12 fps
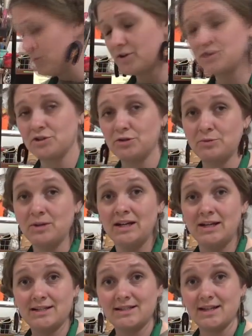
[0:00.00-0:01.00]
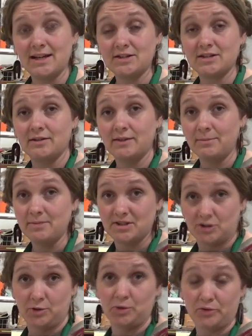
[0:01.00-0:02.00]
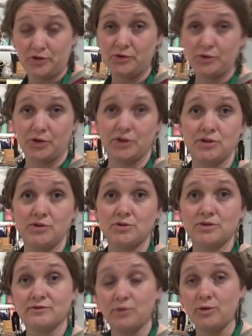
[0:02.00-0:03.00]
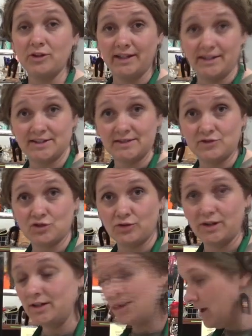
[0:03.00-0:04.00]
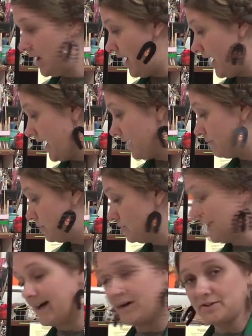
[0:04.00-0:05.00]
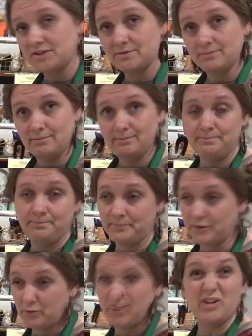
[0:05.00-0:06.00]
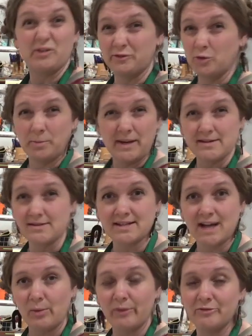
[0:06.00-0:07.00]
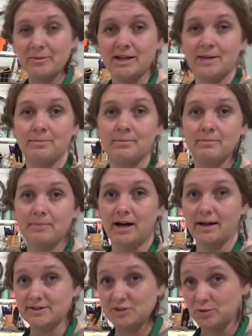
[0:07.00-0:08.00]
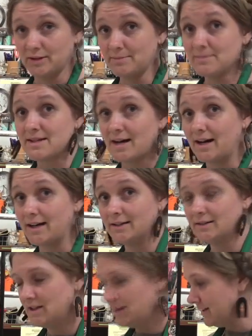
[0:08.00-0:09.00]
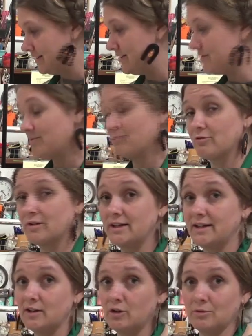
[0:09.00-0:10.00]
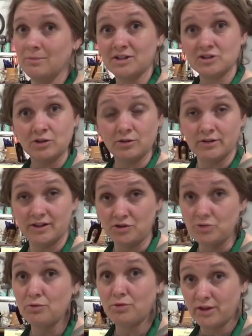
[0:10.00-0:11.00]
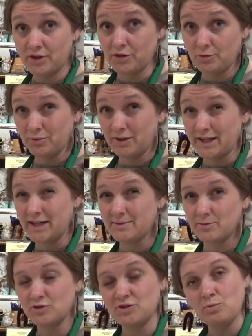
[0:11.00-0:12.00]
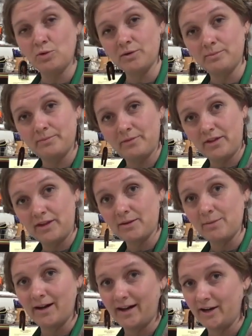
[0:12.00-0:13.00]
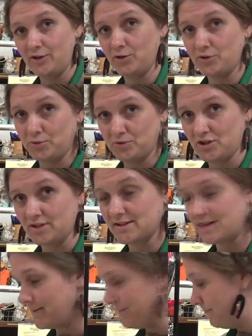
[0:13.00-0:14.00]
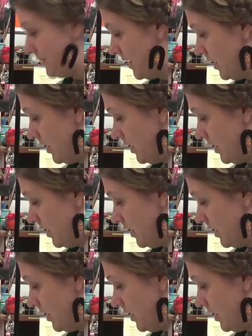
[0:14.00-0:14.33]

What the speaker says: you want to do is get the material that you're going to use for the lengths of string and pull out 3 or 4 pieces, however many parts your limbs are. Leave them really long, much longer than you think you will need, because you want to think about how you're going to adjust them.